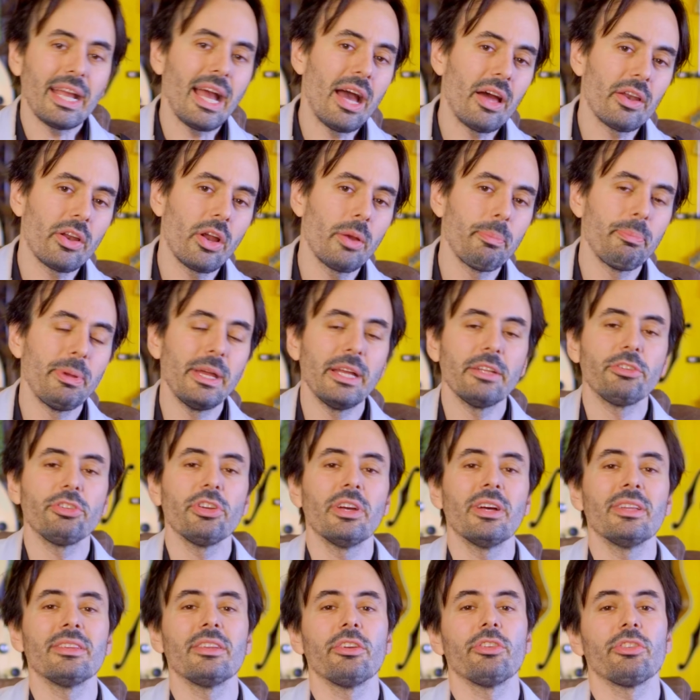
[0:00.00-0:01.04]
out our
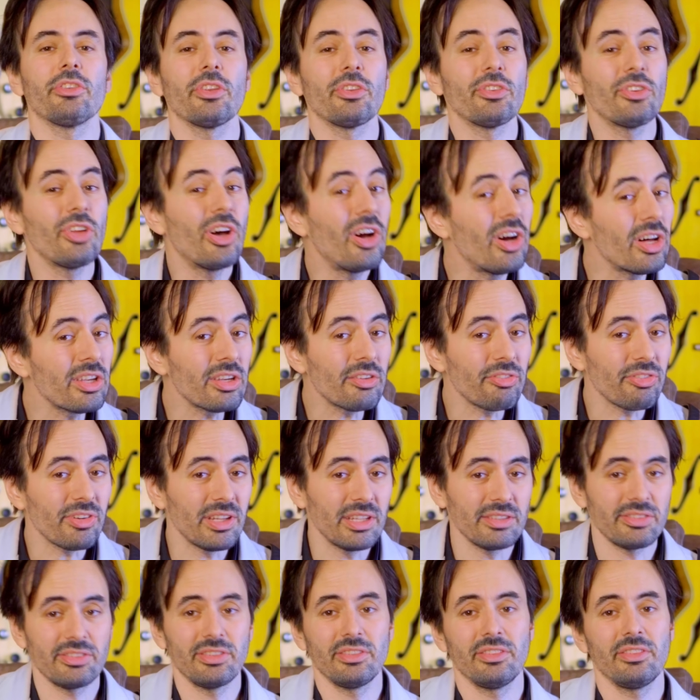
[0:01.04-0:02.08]
Patreon. There's a ton of
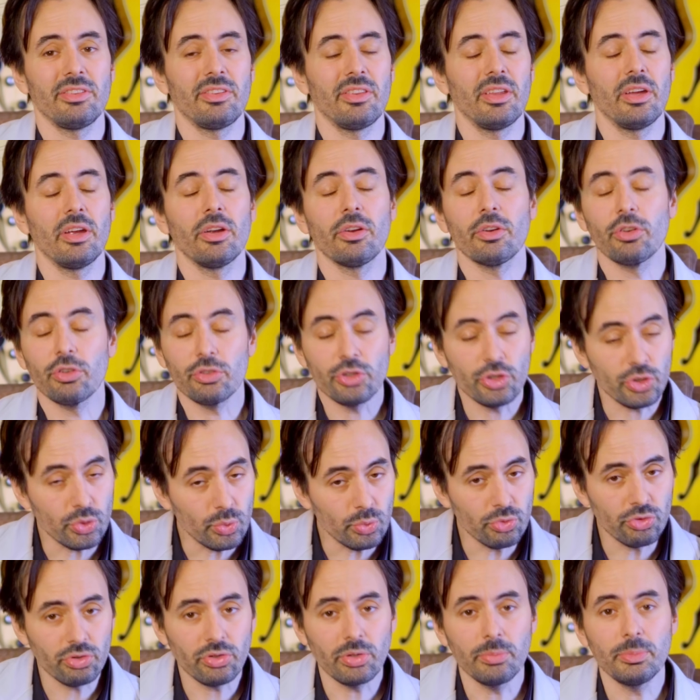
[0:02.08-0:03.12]
lessons there,
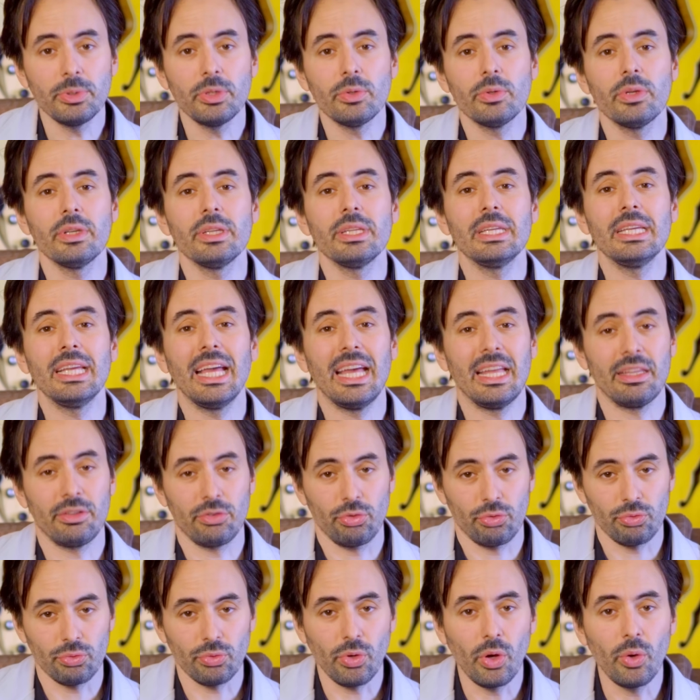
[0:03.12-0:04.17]
huge community and
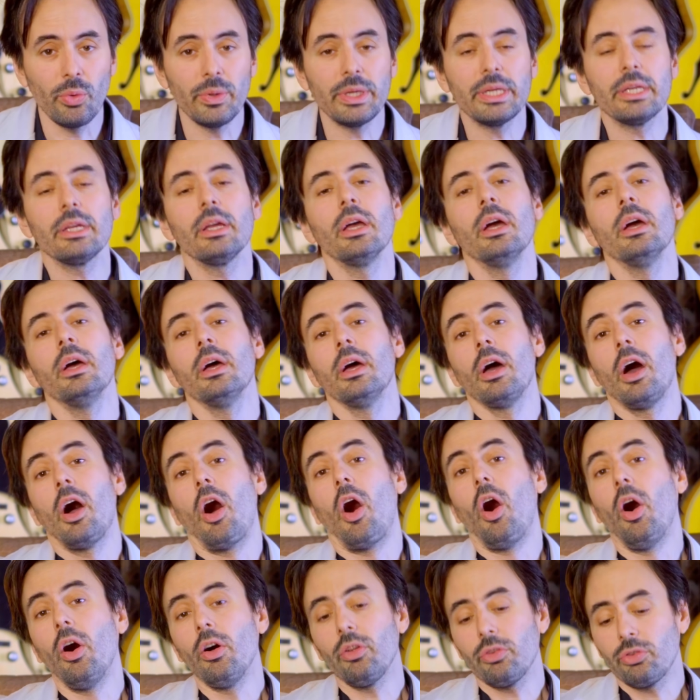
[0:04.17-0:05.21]
growing.
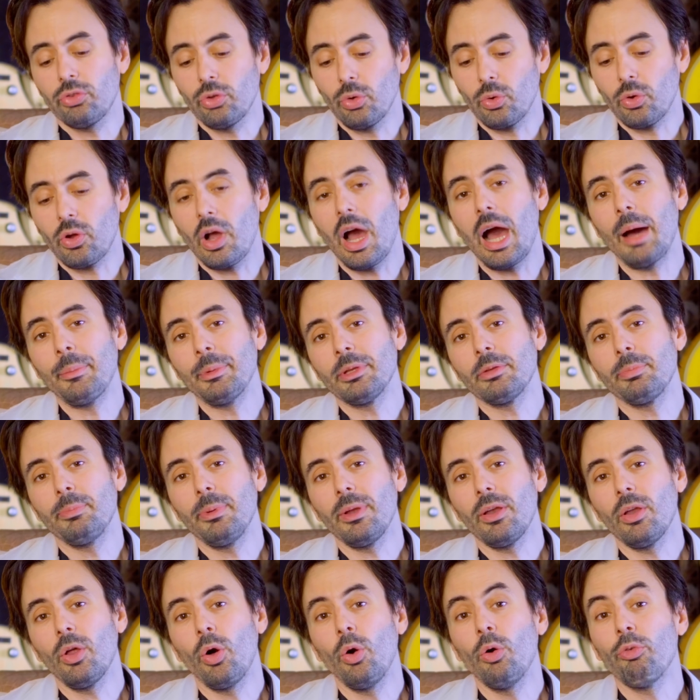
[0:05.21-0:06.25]
Also, comment
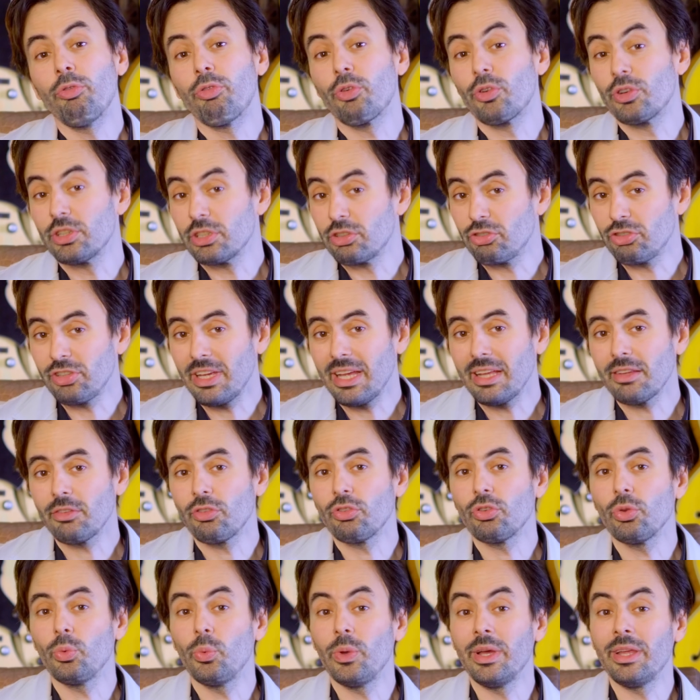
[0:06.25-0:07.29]
below for a chance
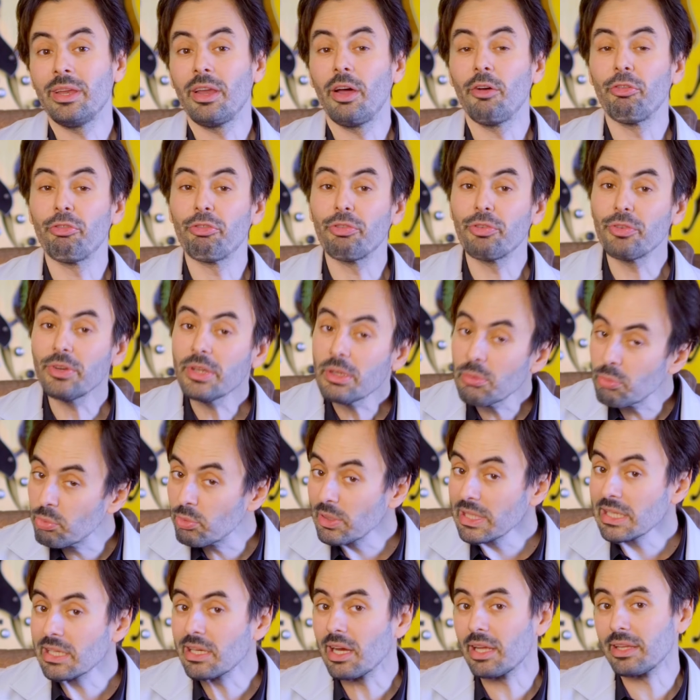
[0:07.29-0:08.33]
to win a free
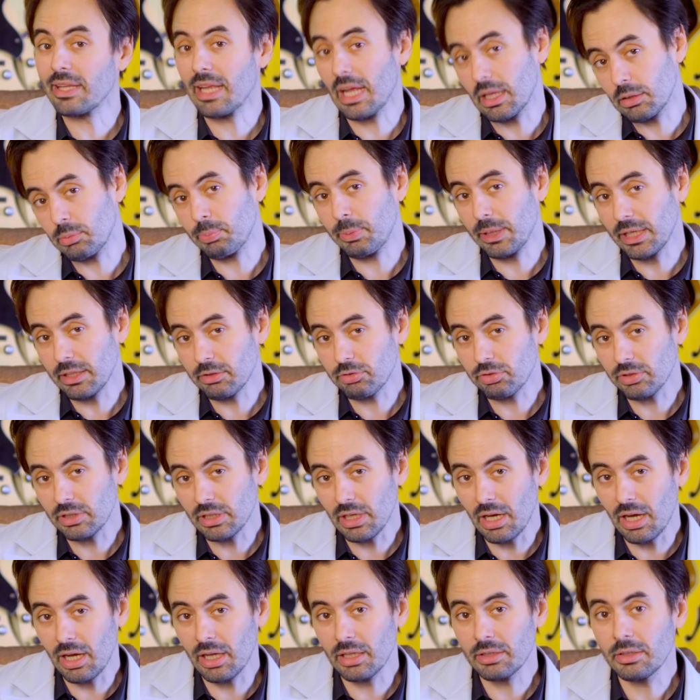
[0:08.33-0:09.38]
week on that
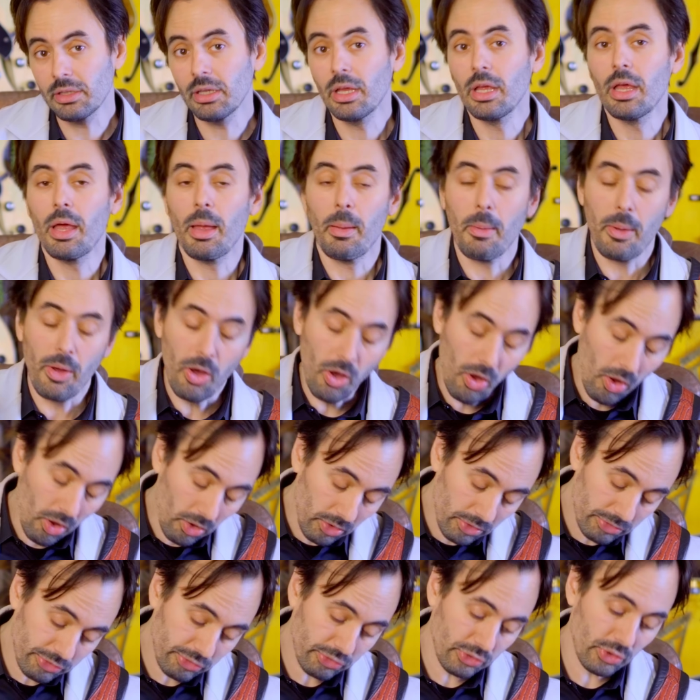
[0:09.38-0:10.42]
Patreon.
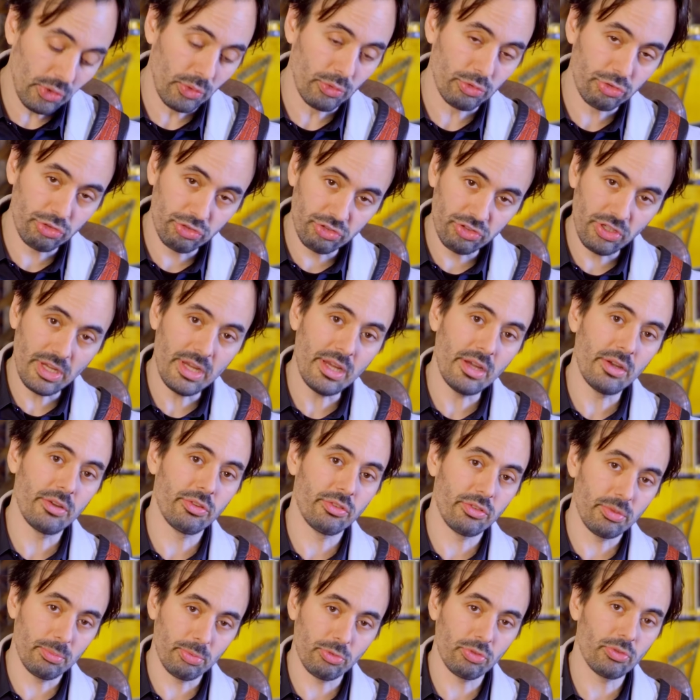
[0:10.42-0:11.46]
Also, share,
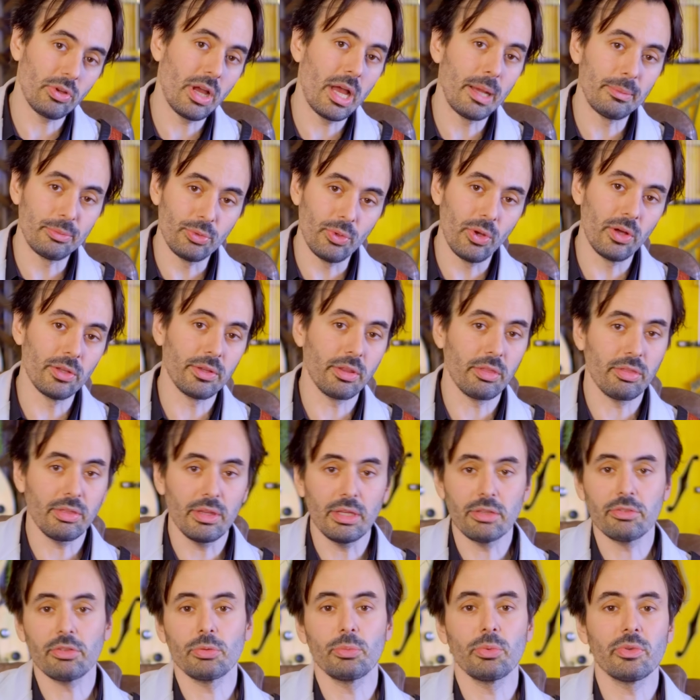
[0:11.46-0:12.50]
subscribe, do all the
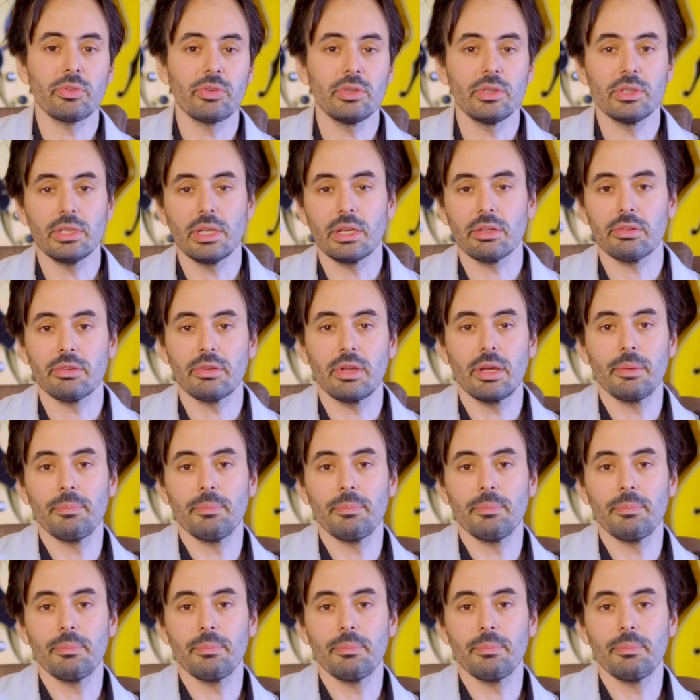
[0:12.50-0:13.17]
things, and we'll see you next time.